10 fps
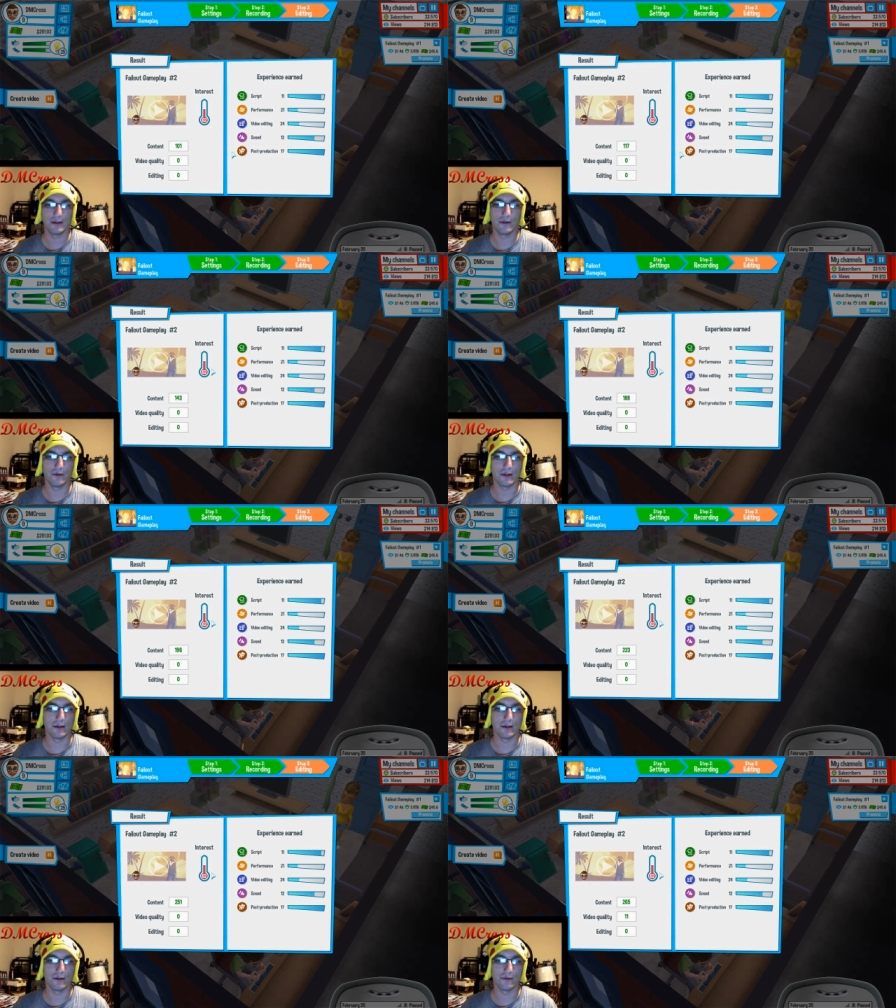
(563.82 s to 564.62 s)
what are you gonna
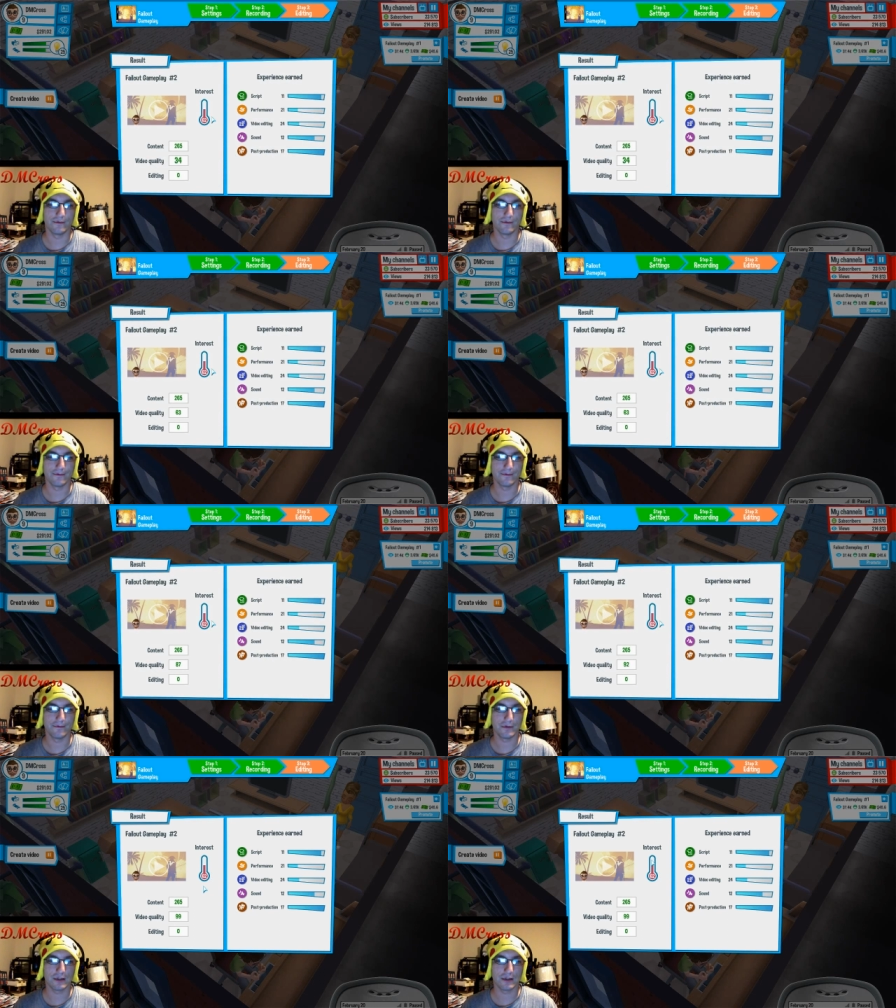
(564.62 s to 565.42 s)
do?
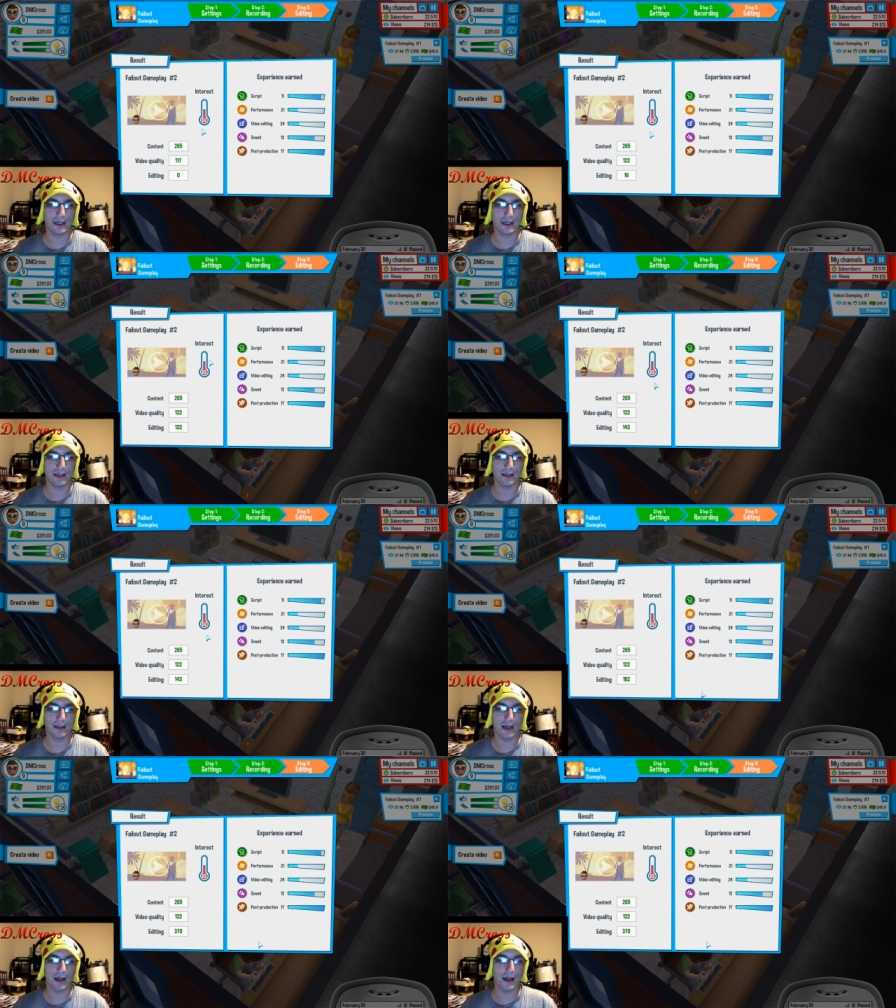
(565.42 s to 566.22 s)
God,
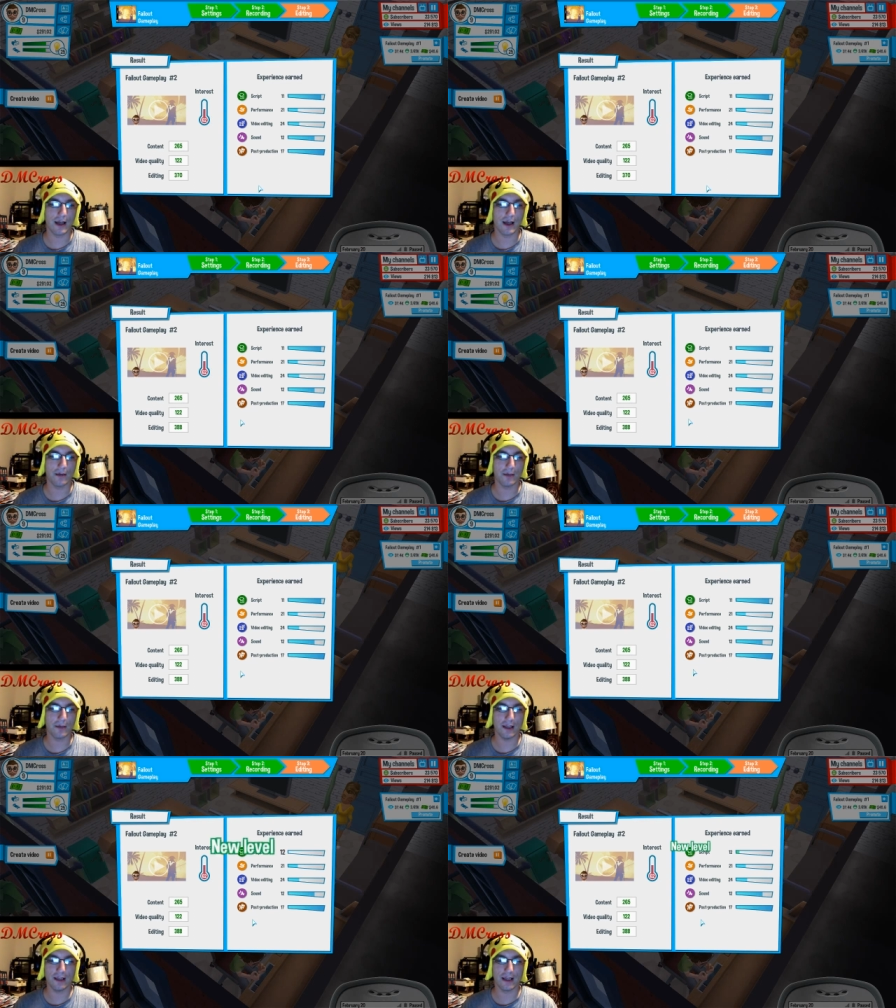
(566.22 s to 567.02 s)
I, I I'm
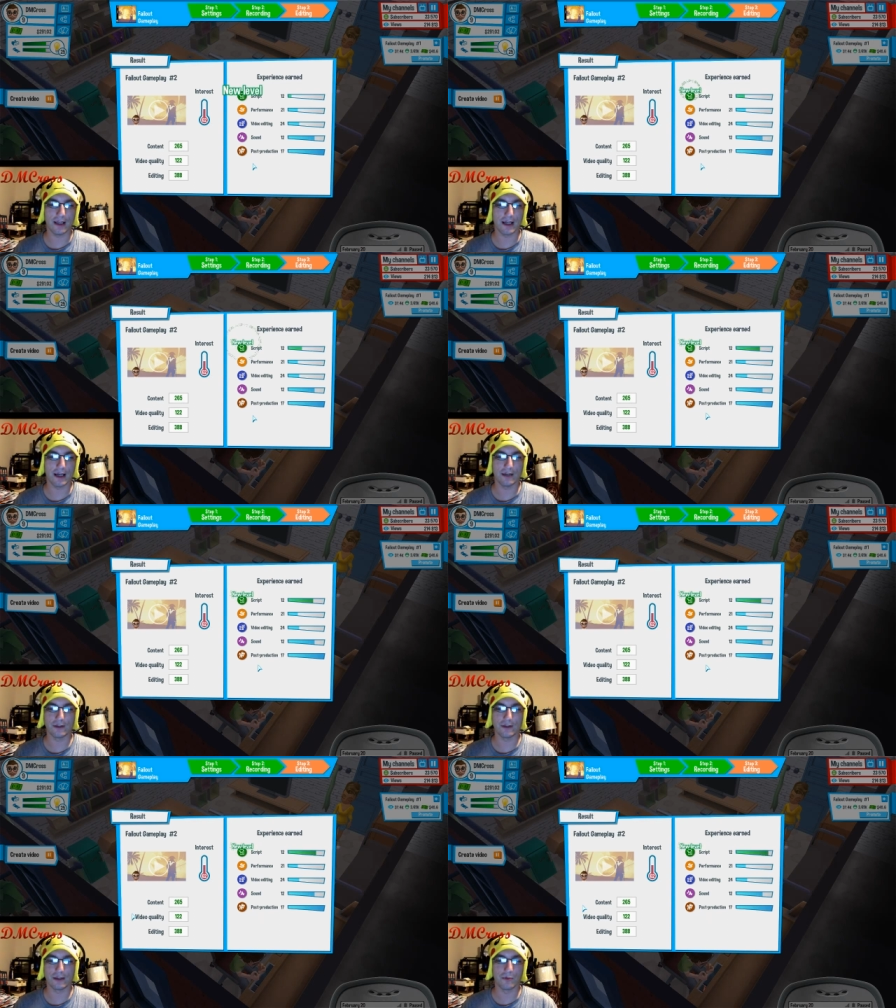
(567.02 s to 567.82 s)
not getting that high
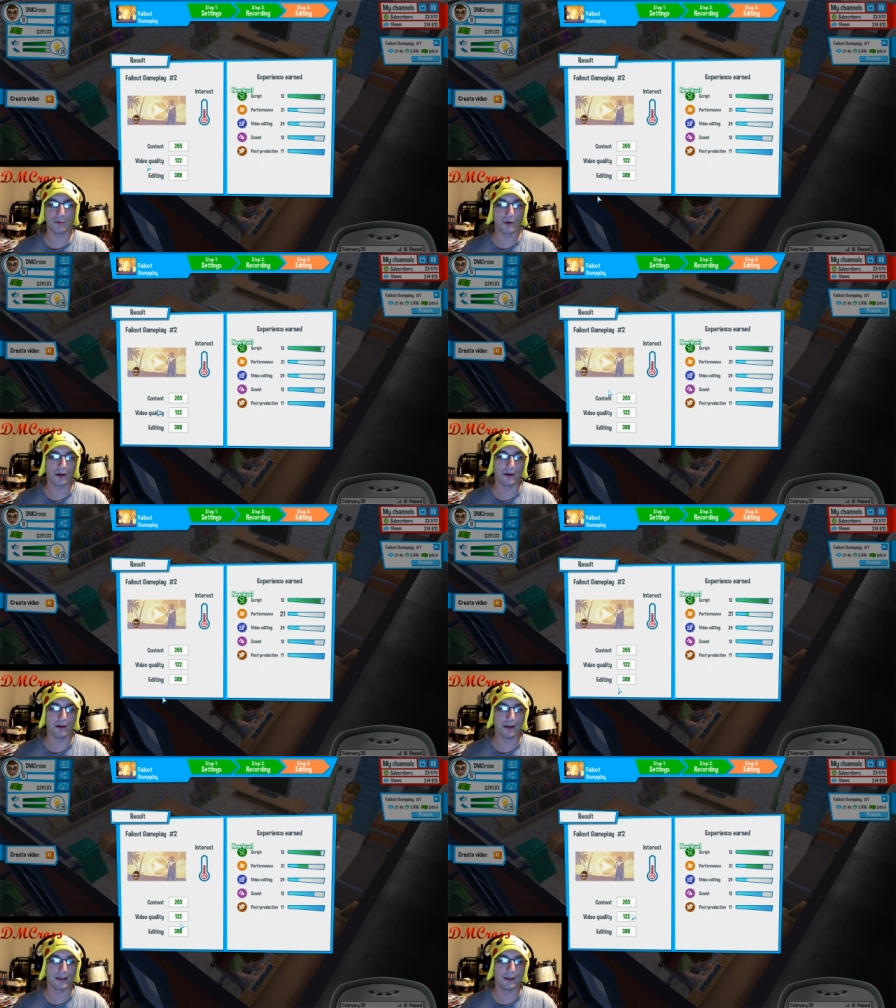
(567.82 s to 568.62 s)
interest anymore. Oh
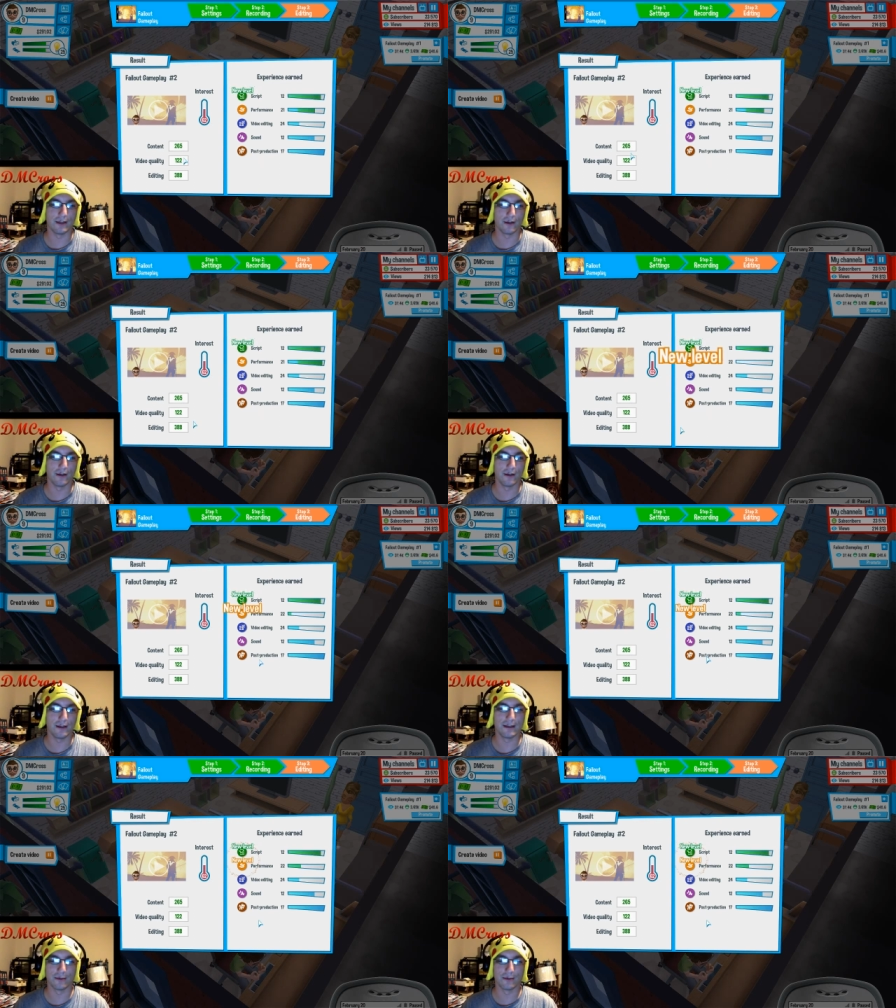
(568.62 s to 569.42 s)
yeah, see look look at
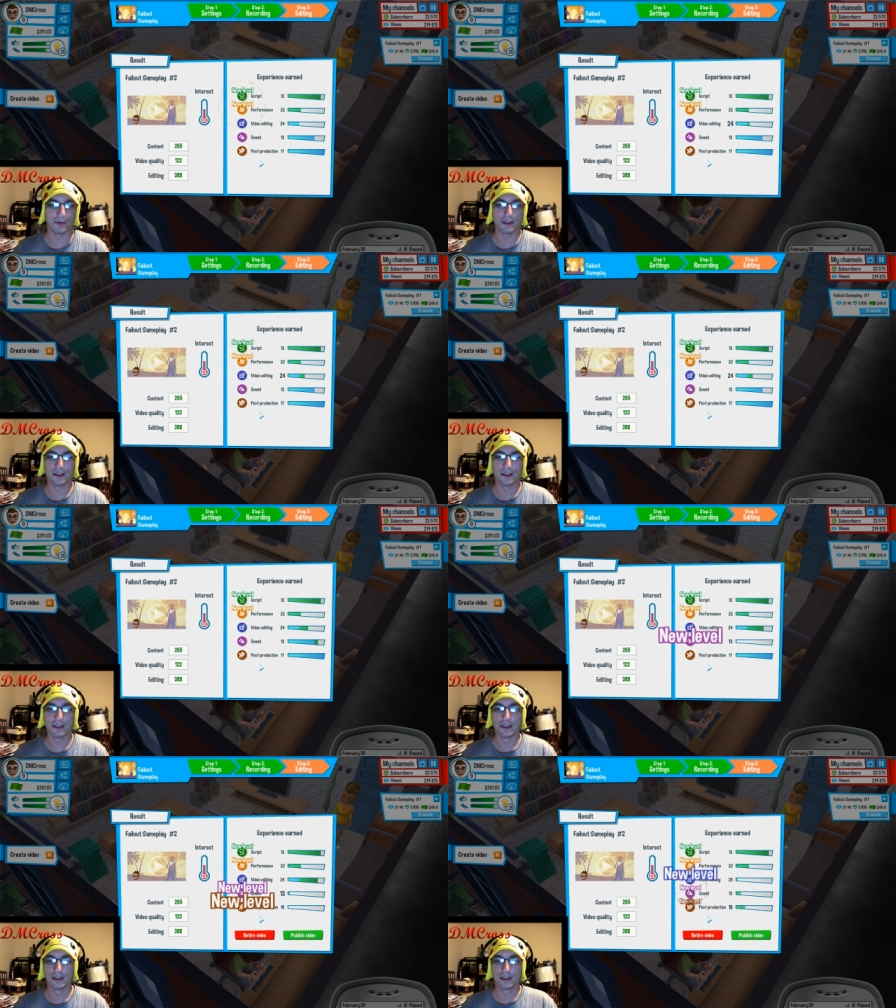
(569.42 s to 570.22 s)
these numbers,
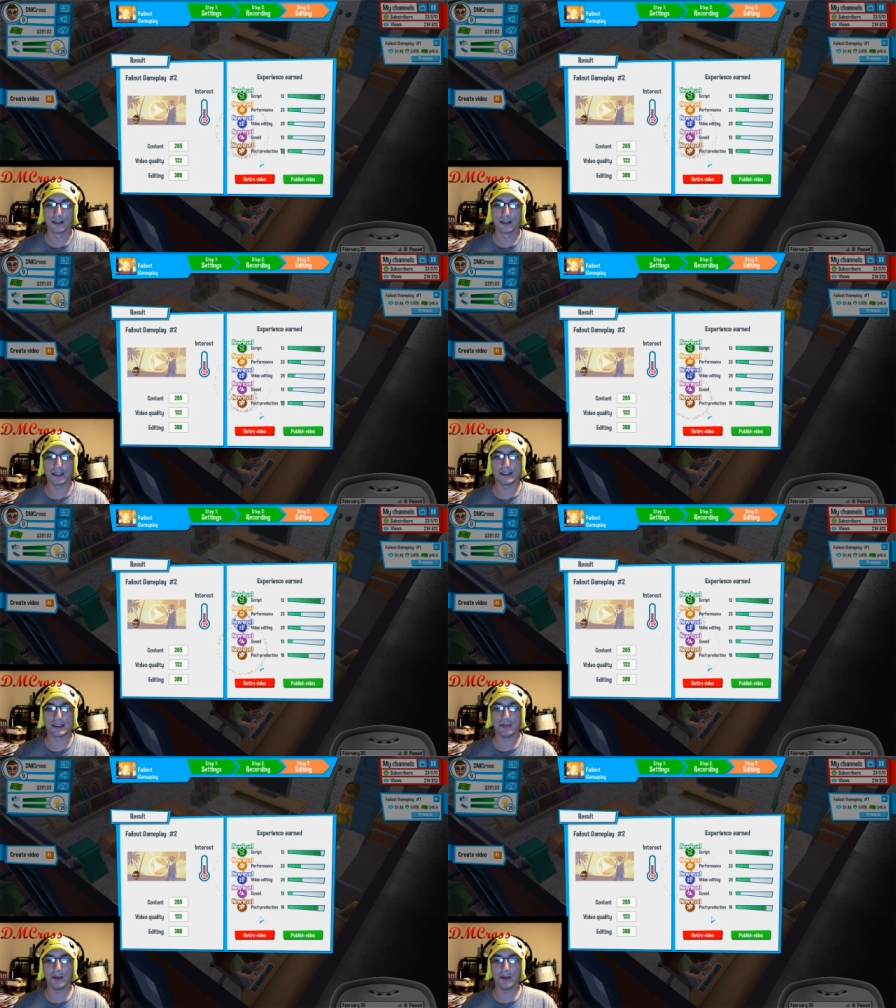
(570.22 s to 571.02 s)
because they
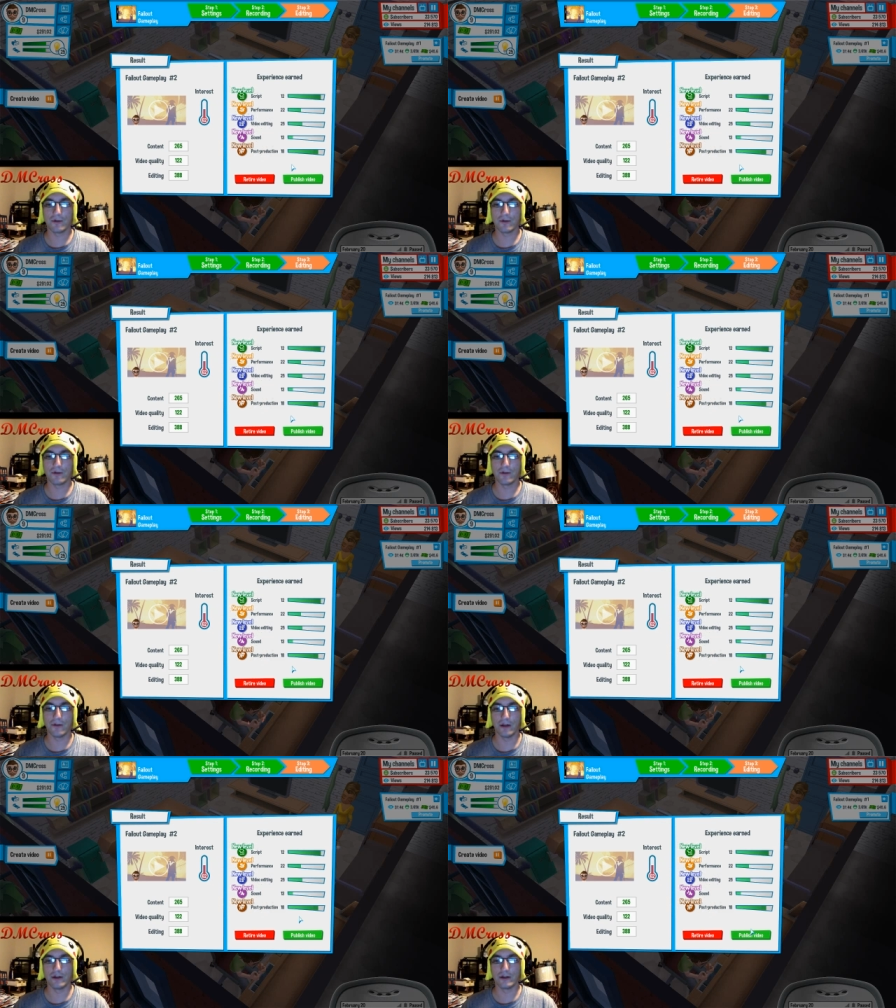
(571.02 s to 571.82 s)
set me up for
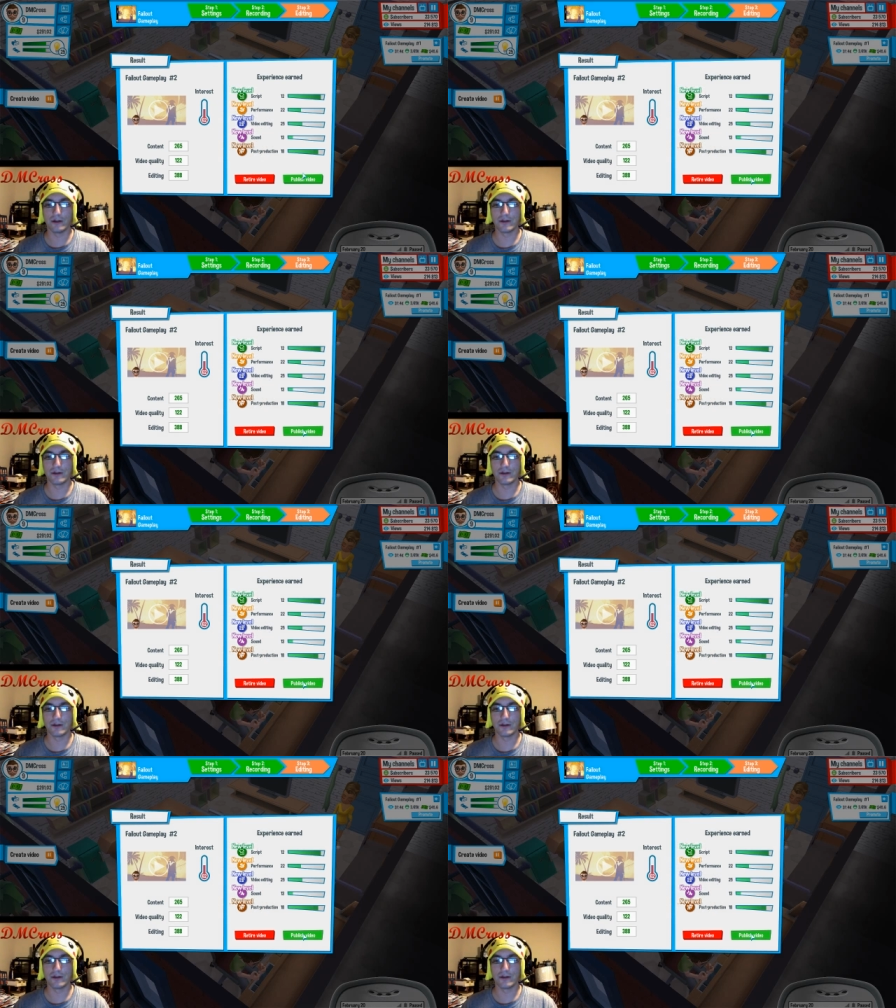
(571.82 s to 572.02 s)
failure.